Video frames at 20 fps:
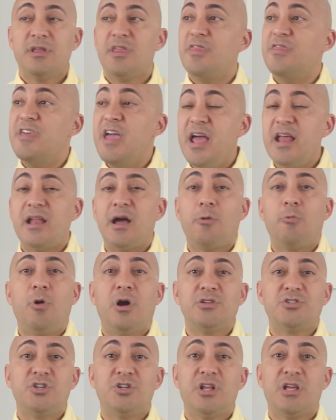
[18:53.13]
Then I
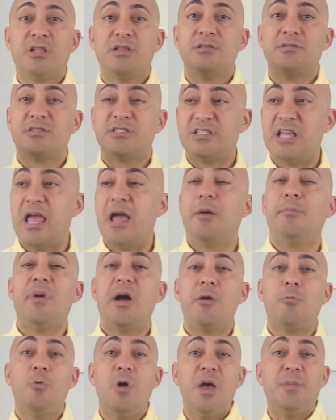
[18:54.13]
want you to stay on my
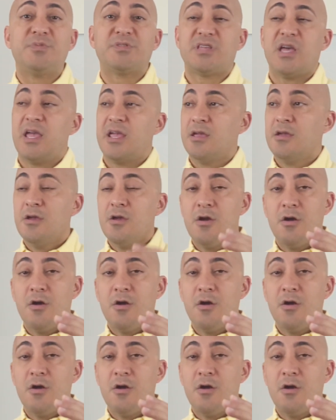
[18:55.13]
website